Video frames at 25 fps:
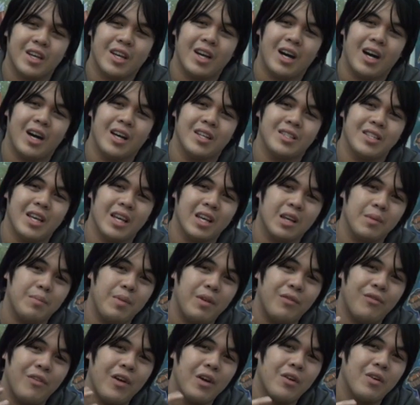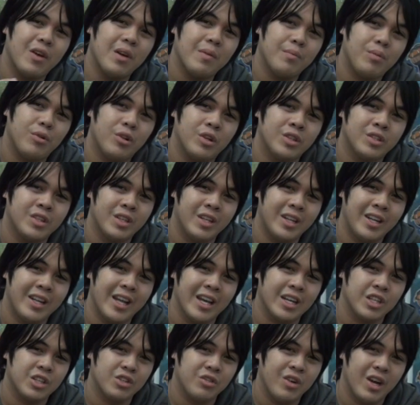cards and can be very important to the
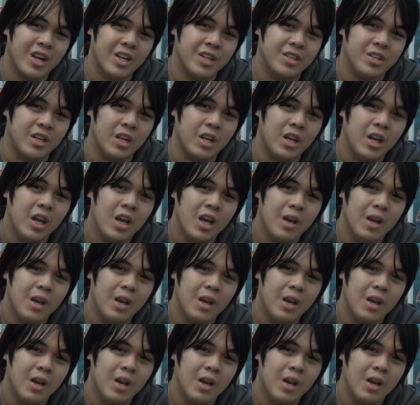deck strategy